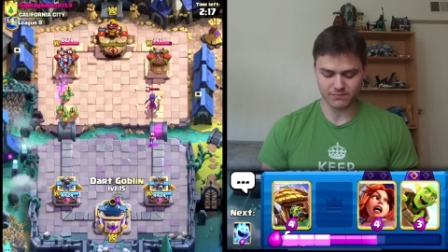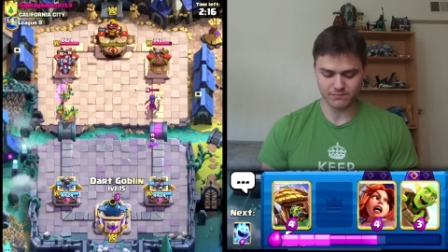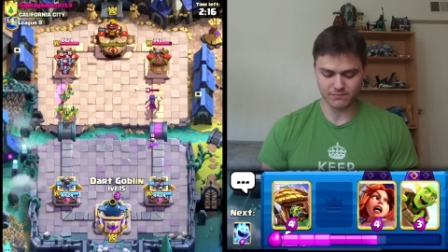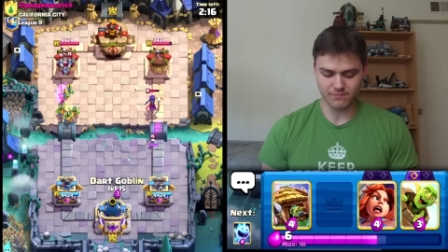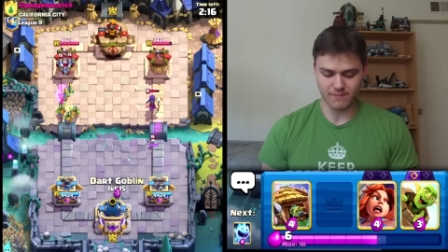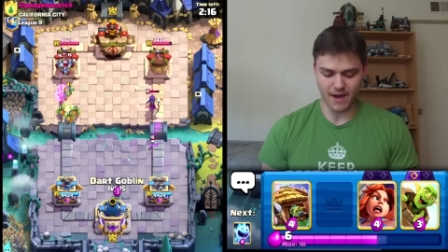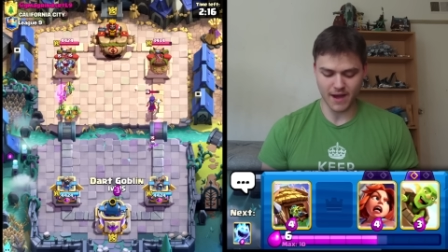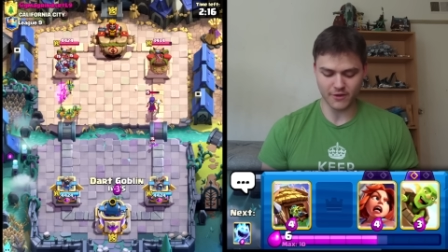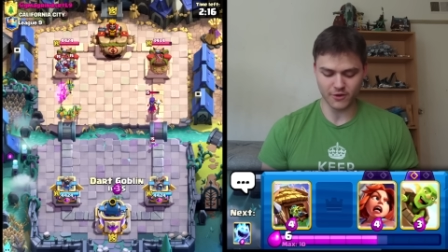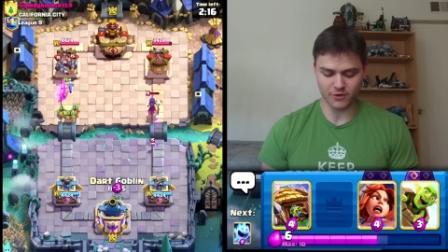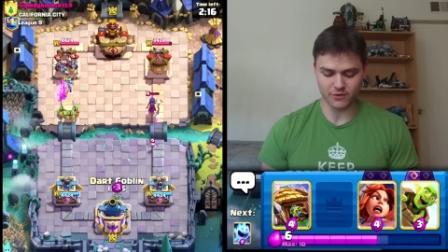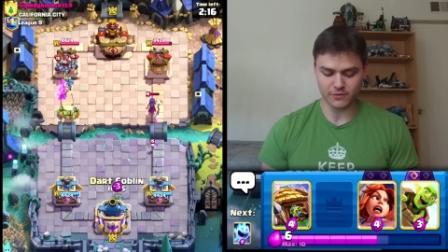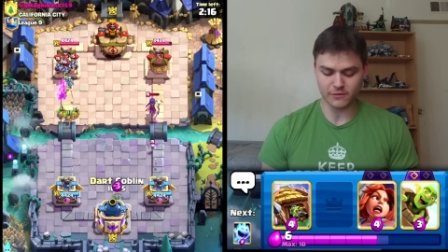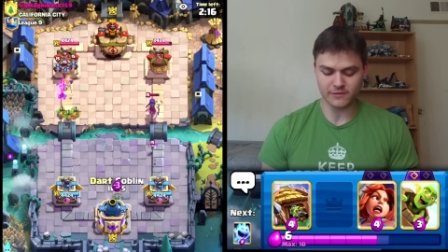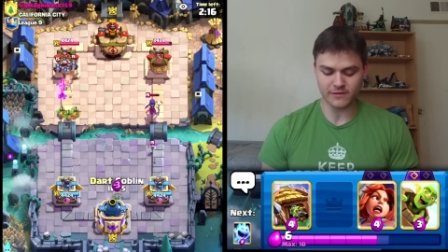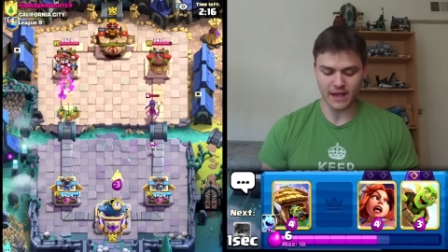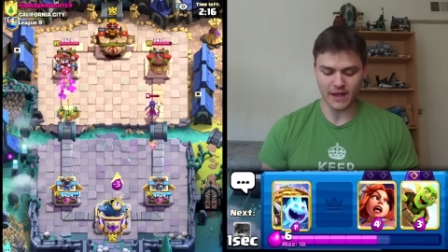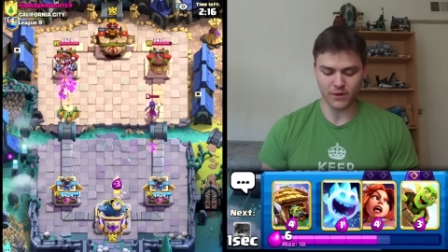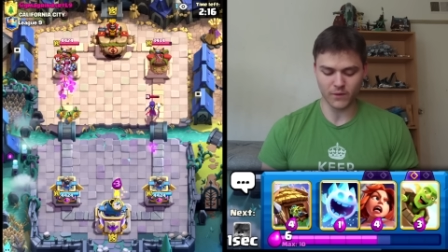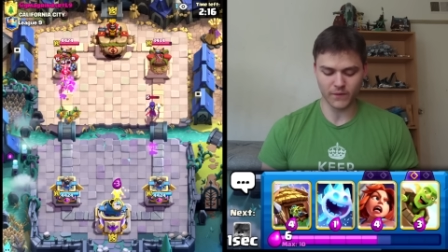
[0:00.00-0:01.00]
minor
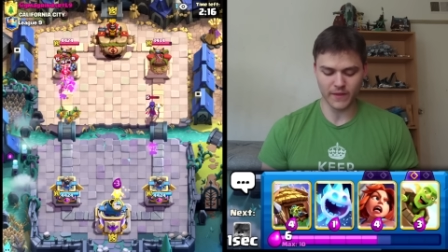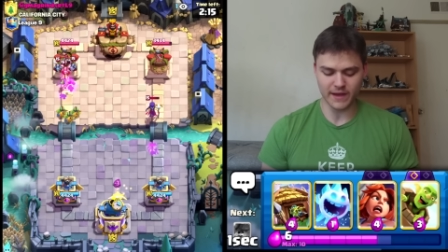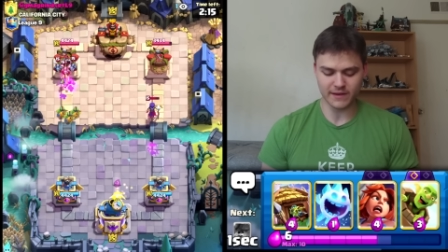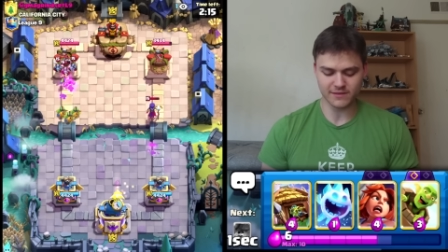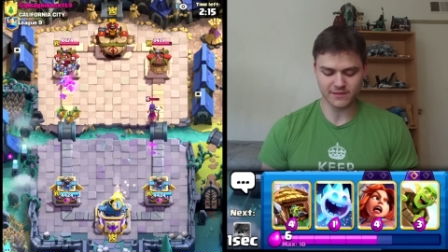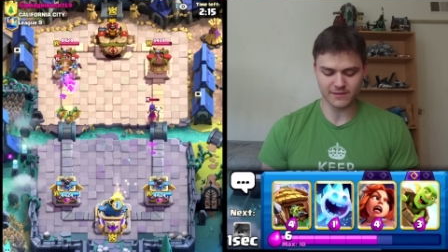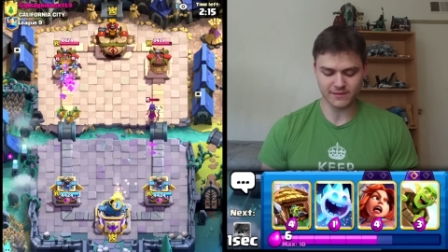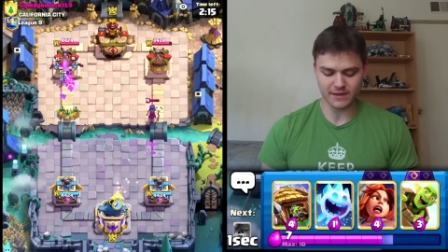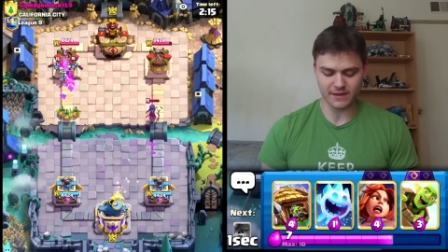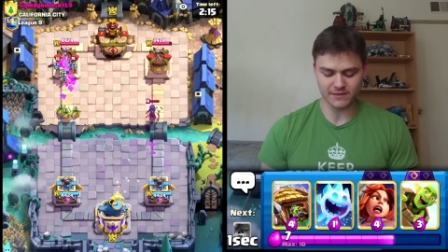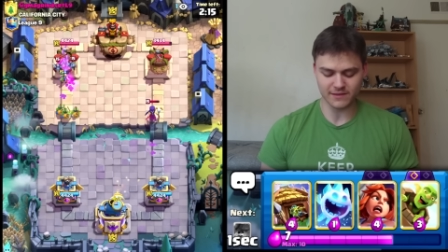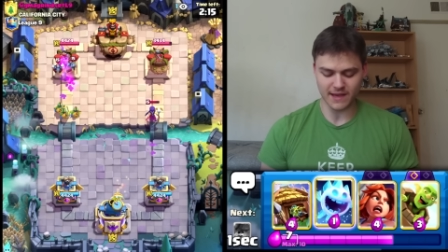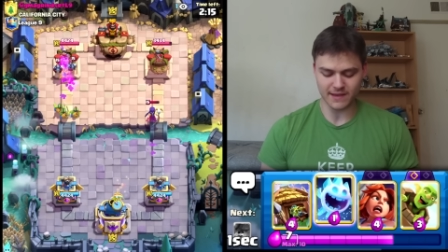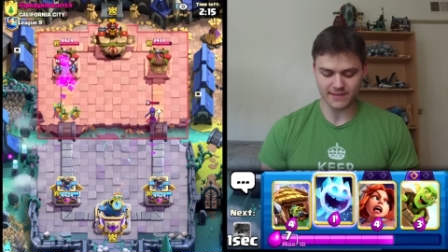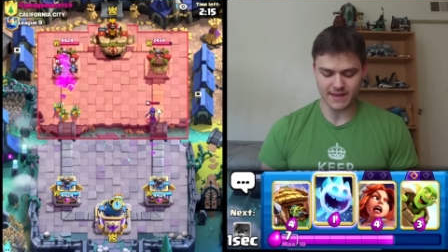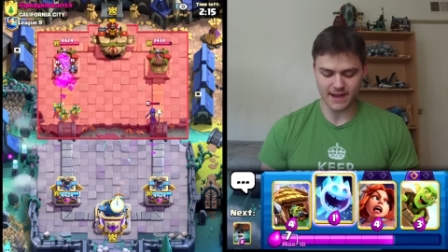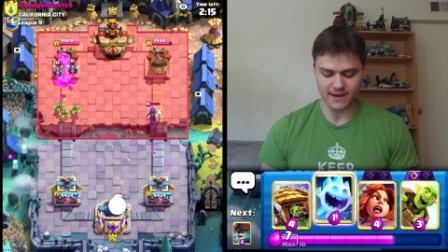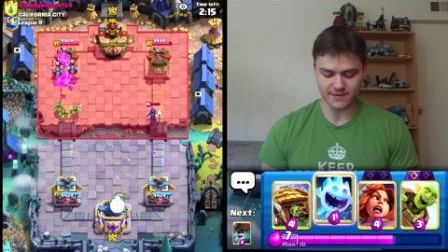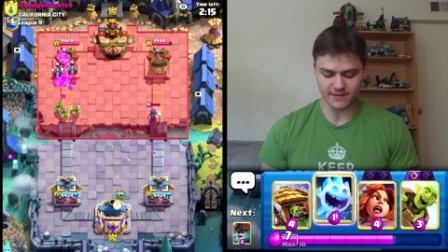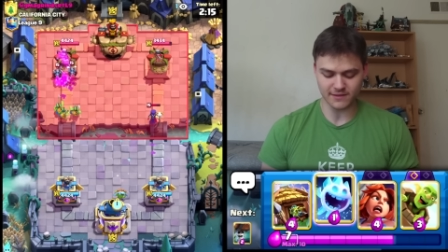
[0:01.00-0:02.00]
cycle decks and things like
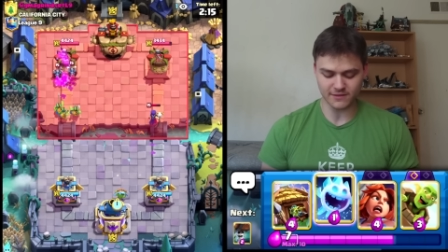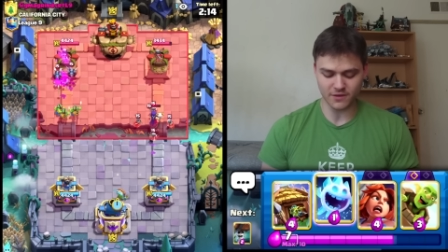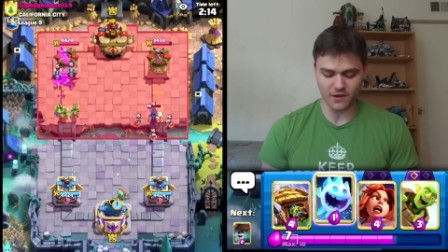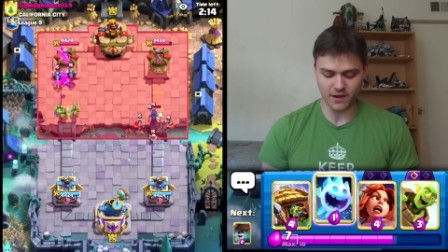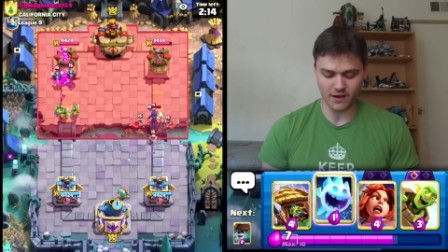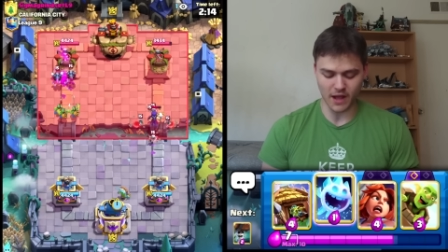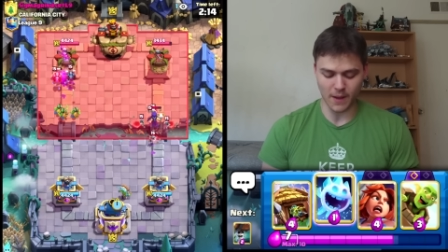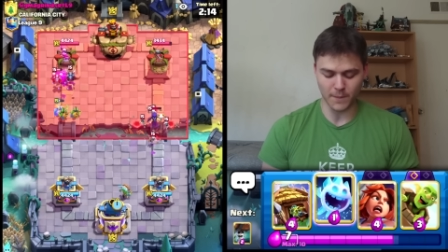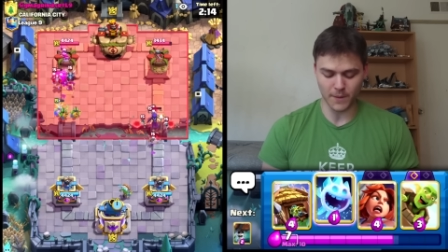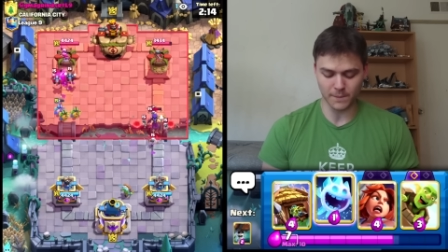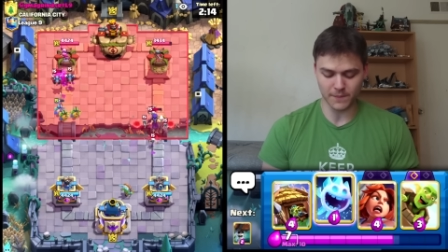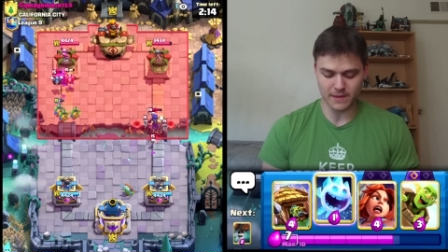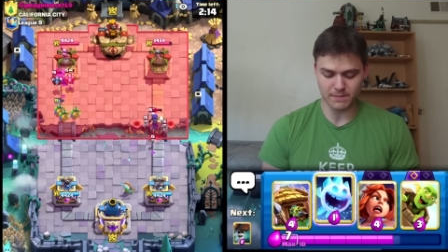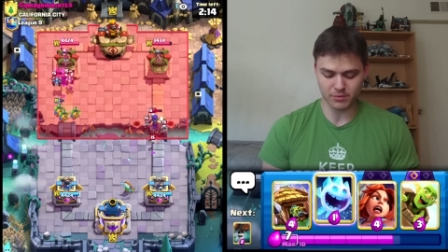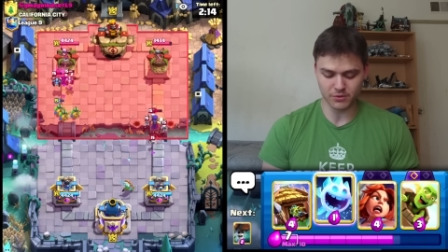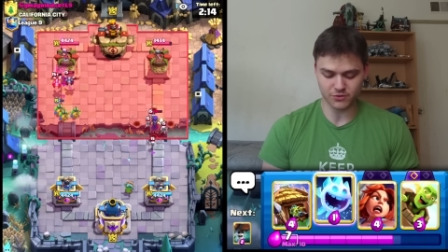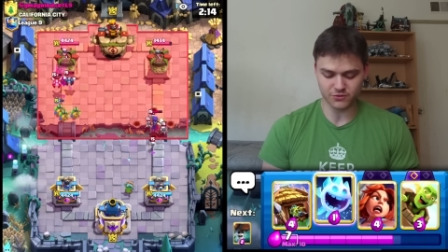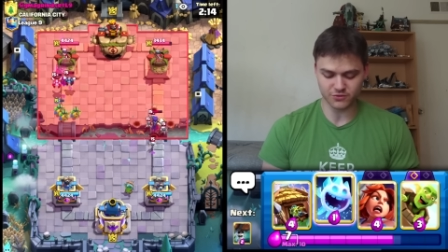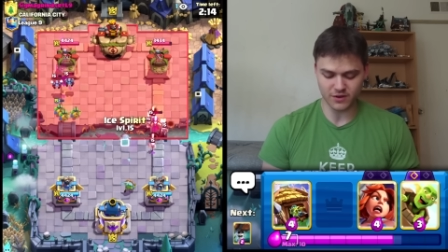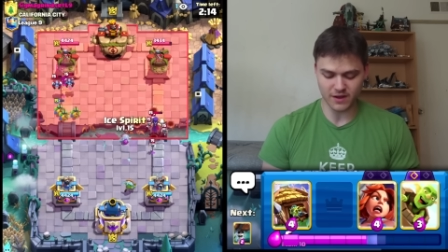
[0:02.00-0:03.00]
that, because I saw a couple
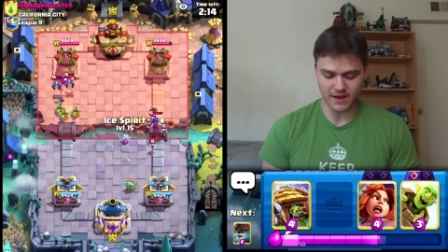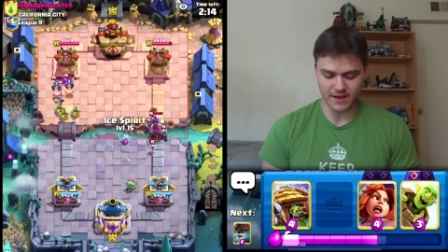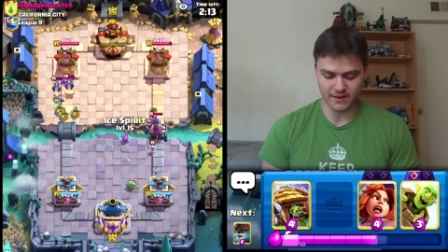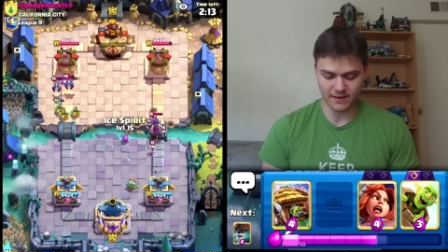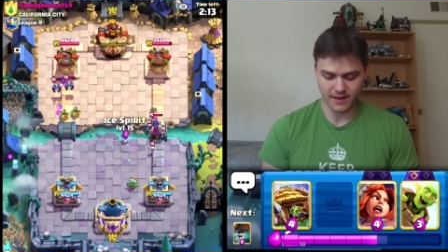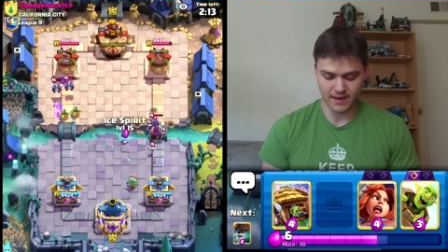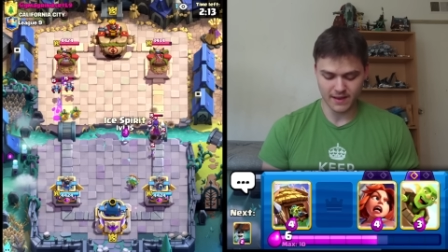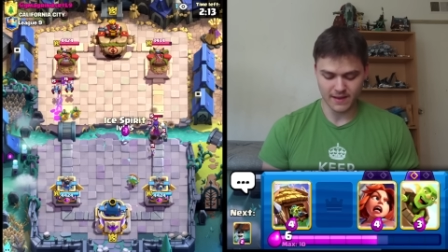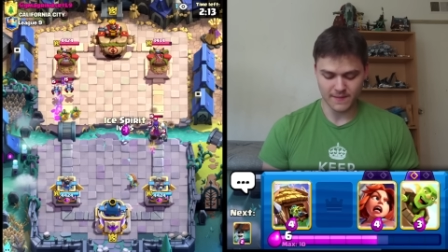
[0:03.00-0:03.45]
people trying